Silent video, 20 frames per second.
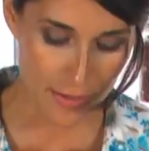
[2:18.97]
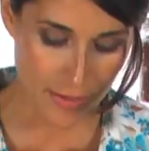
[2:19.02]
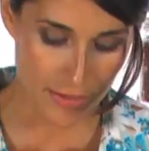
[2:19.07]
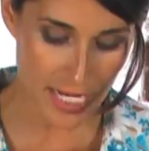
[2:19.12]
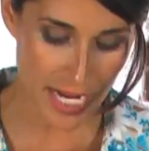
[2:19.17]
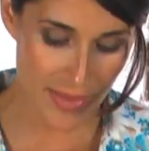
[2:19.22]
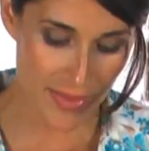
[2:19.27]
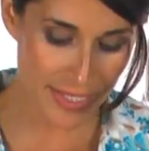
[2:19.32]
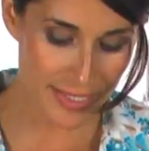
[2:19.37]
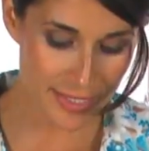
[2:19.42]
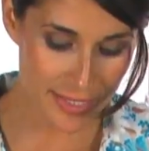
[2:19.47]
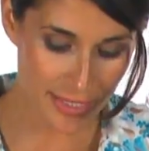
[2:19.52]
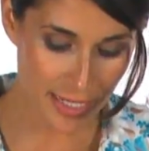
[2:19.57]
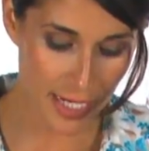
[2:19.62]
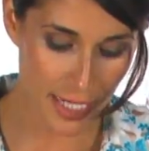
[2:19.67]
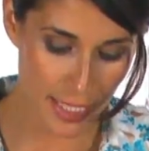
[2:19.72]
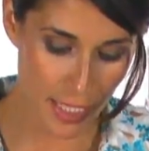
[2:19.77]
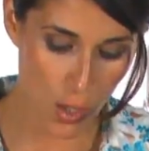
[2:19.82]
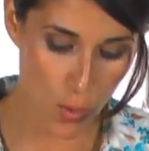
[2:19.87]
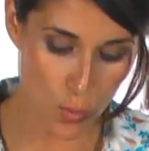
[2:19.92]
Now that's
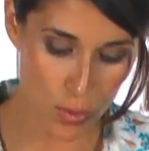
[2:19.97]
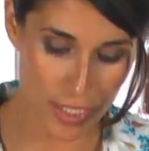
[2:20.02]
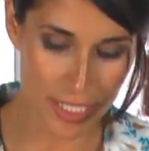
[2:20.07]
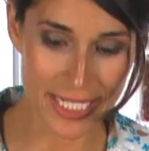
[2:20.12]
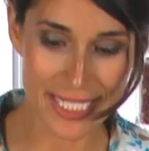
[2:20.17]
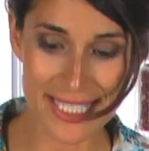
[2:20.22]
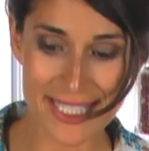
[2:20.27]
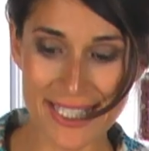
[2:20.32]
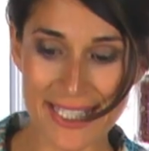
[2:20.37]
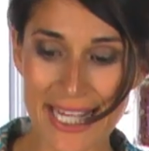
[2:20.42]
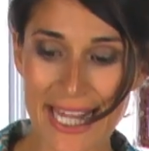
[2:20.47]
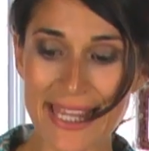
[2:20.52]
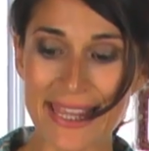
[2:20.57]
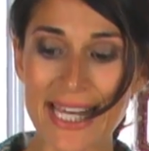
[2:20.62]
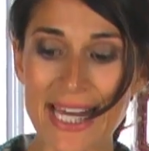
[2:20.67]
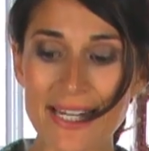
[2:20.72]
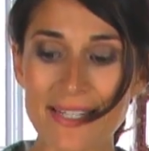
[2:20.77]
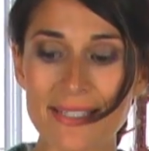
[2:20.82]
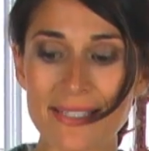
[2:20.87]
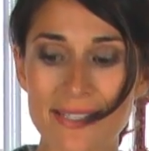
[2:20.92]
done, we're going to set
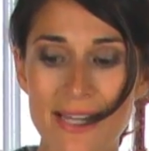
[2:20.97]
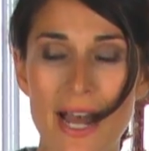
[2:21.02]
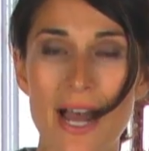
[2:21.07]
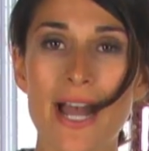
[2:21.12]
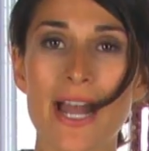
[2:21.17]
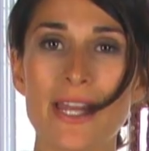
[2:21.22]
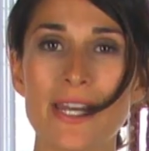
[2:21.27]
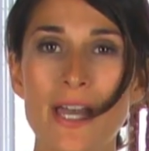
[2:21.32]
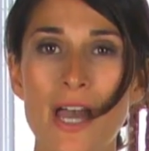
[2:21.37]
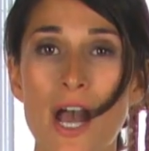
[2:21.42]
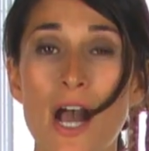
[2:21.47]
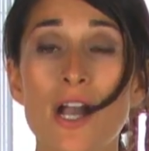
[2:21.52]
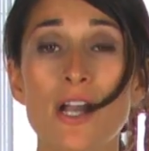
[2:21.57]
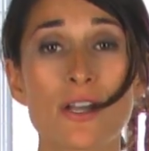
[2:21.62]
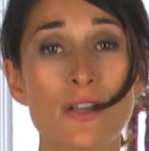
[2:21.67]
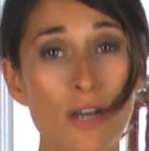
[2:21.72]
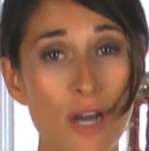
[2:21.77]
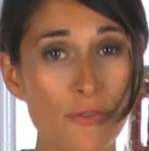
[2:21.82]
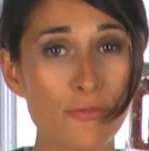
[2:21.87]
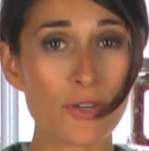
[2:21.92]
that aside,
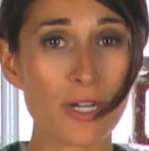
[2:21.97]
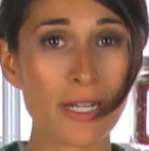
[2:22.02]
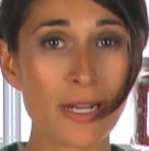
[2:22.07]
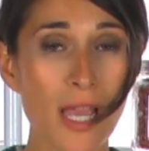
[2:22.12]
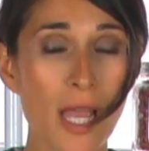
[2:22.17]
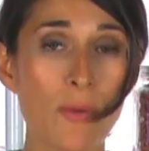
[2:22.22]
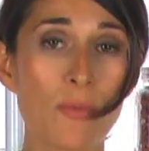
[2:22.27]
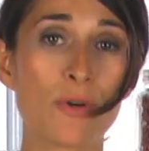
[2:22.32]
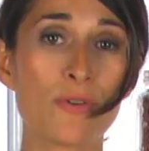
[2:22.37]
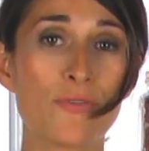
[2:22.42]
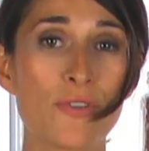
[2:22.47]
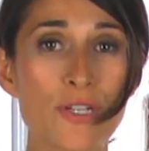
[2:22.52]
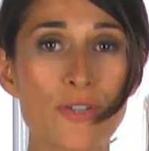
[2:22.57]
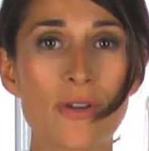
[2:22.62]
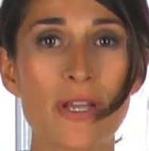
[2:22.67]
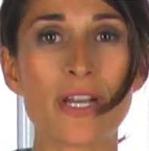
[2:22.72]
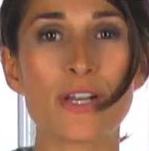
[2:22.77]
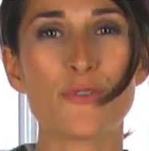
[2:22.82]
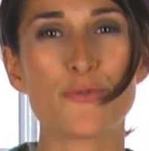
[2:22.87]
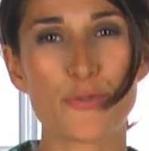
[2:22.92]
cover it, and
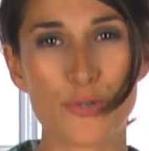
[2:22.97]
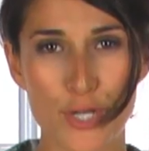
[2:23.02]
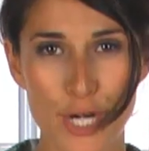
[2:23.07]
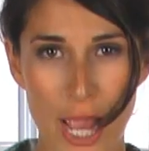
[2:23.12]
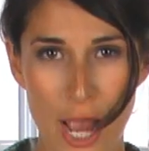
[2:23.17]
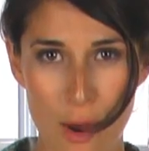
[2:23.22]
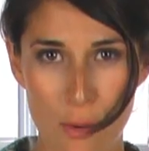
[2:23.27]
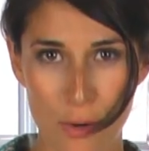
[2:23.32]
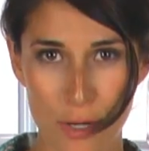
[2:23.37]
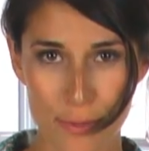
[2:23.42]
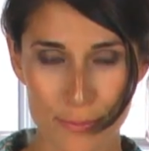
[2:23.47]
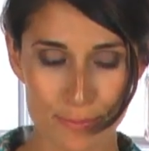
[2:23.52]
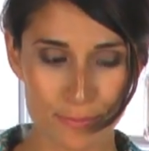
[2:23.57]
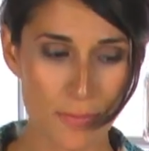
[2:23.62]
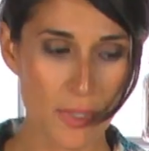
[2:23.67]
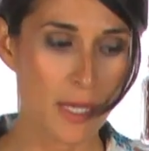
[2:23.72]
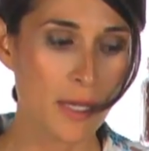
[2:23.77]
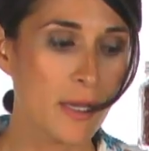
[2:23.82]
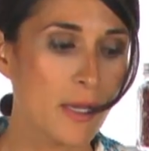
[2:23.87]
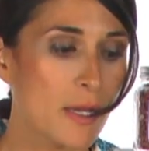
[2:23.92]
refrigerate it for an hour.
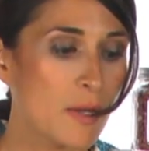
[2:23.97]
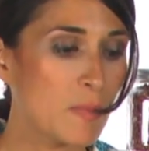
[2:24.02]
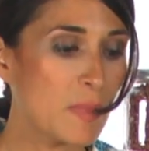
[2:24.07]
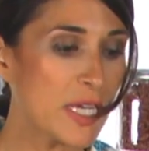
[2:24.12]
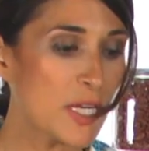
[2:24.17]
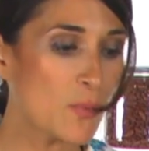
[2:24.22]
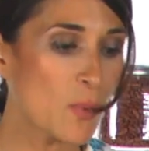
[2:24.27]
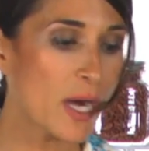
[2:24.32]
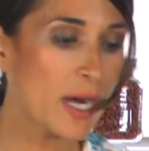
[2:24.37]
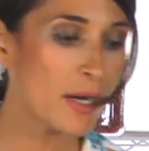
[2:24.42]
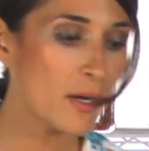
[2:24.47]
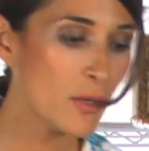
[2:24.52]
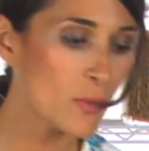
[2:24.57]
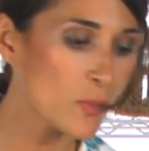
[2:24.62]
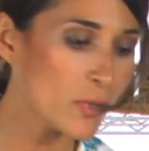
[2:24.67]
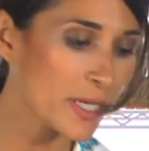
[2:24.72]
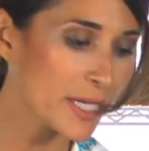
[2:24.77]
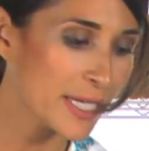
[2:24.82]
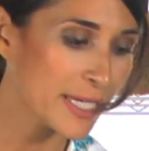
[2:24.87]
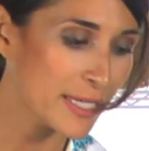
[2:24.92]
Meanwhile,
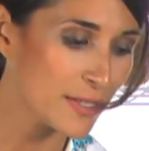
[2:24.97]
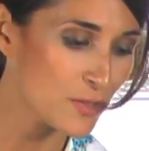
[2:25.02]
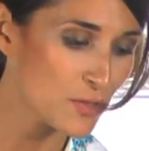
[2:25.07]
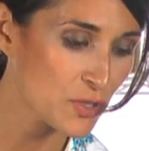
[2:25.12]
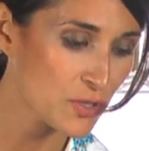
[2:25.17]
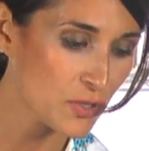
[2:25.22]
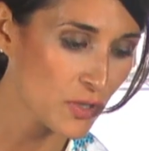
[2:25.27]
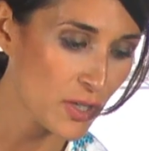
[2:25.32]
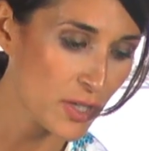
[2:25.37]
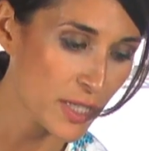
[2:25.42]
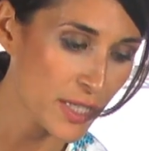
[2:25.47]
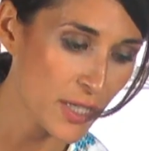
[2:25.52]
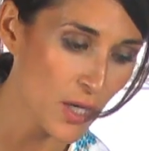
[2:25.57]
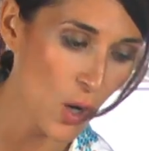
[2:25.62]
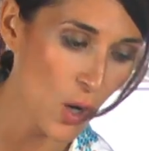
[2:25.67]
we're going to get started